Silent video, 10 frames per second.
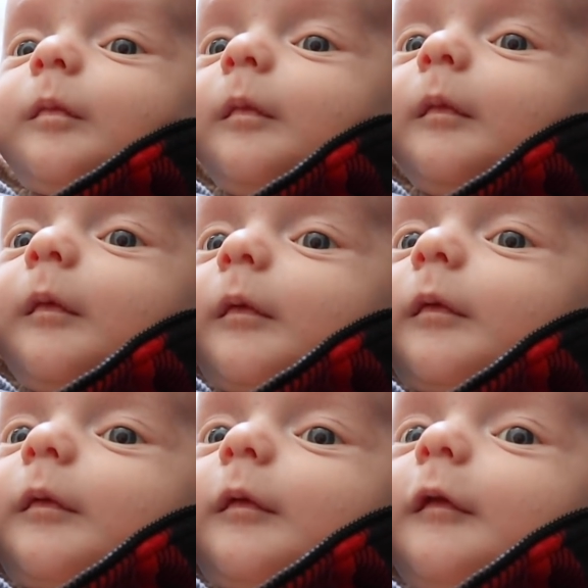you
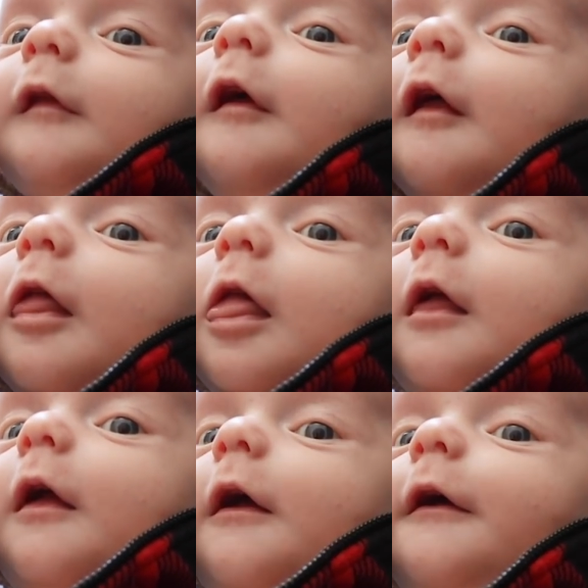are
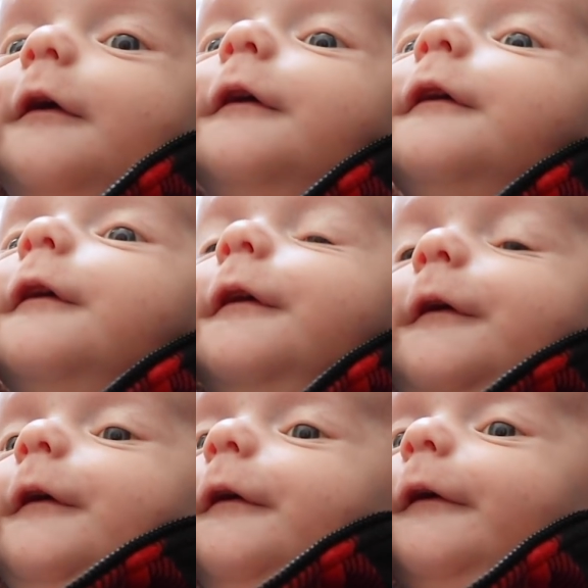adorable.
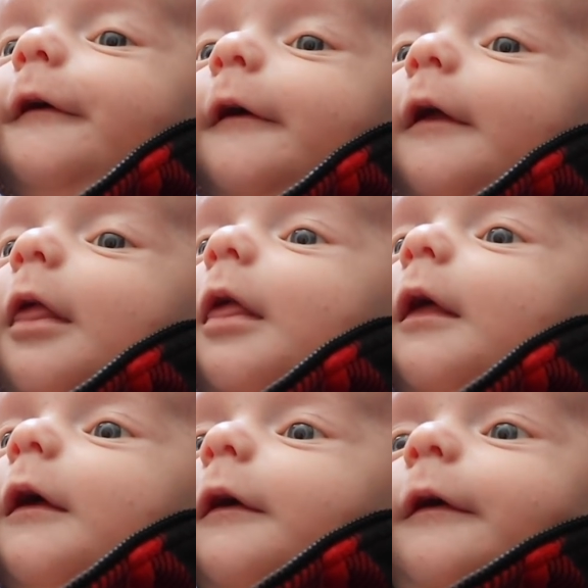Oh, really?
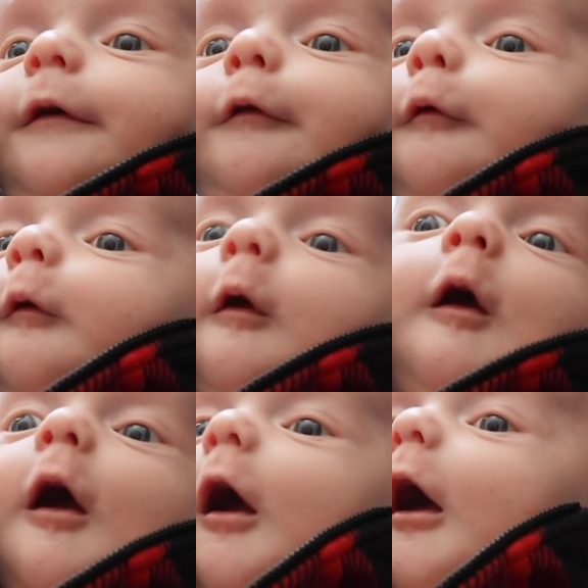
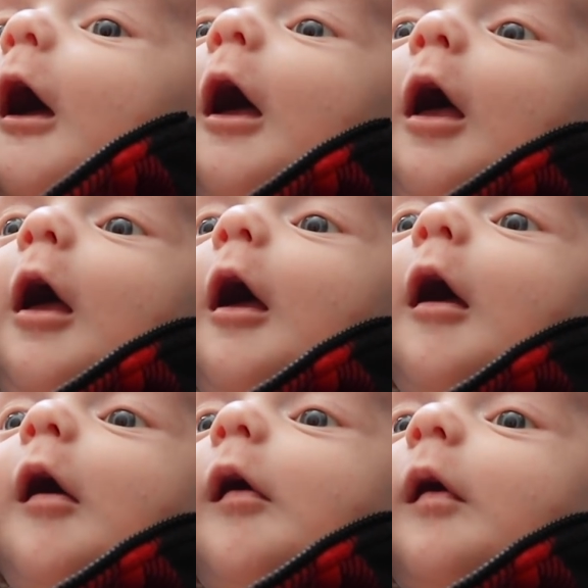You having a good
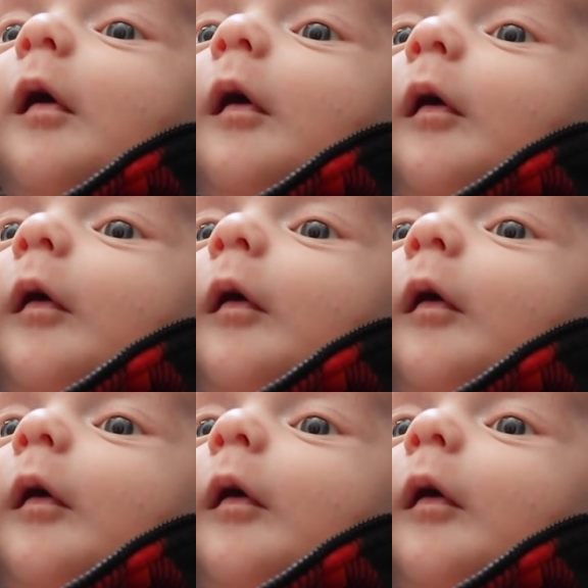Christmas?